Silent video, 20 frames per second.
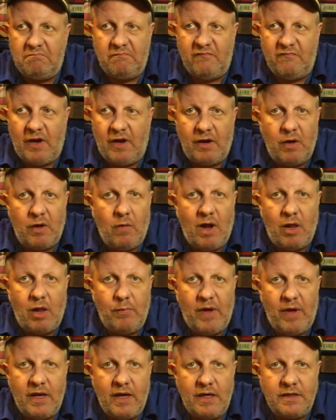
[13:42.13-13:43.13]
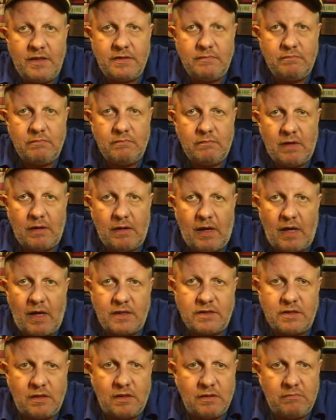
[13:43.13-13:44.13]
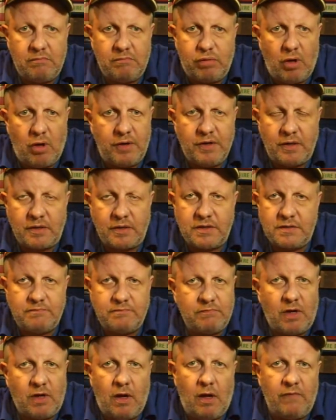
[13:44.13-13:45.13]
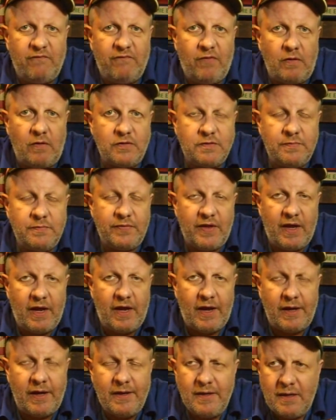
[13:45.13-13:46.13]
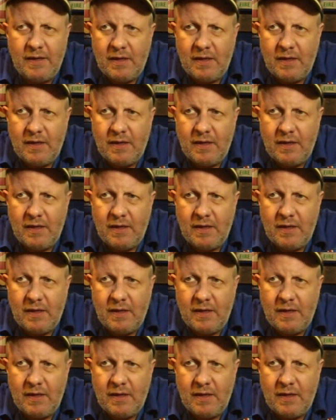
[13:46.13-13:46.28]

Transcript: Very well made, excellent products, can't fault them there.